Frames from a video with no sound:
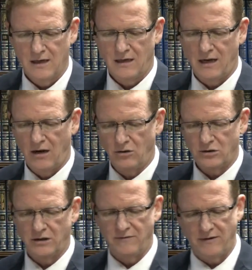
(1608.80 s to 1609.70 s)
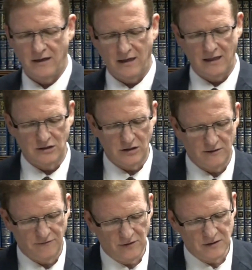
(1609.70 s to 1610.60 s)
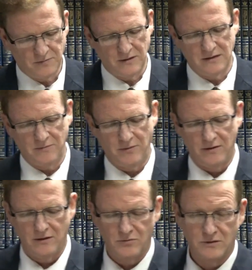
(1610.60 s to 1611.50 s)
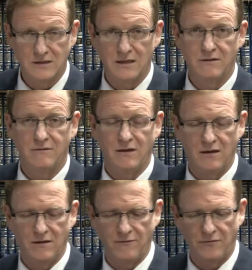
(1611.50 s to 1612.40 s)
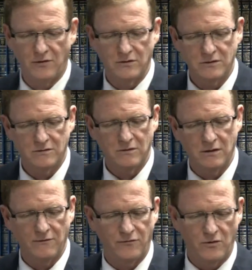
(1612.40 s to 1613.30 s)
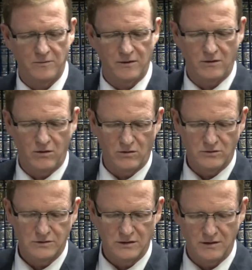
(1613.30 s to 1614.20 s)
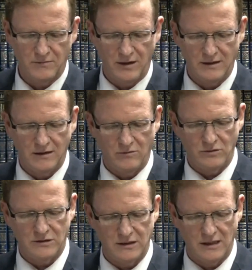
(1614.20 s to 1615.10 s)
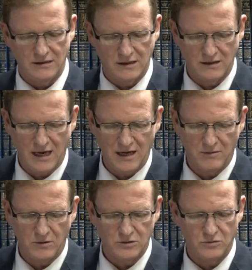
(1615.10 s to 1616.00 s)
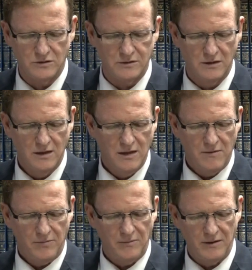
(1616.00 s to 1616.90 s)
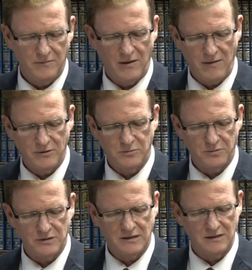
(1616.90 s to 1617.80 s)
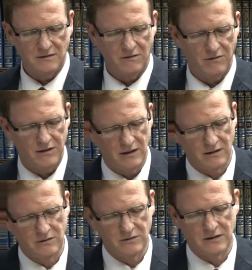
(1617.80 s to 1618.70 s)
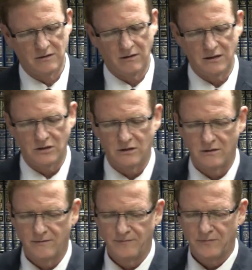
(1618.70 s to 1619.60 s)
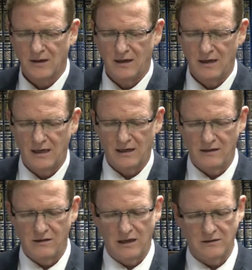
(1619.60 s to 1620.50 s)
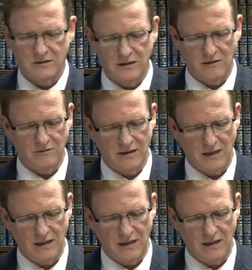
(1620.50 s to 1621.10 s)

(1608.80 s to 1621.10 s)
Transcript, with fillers: The first principle that we said in the former clause in the Breita, which states that the animals whose permanent blemish preceded their consecration are like non-sacred